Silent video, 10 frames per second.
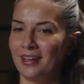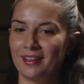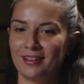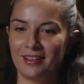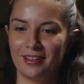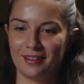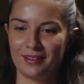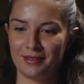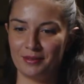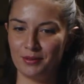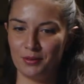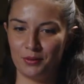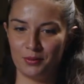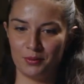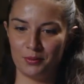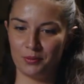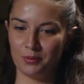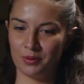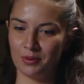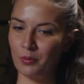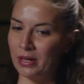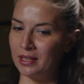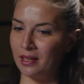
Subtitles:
and you went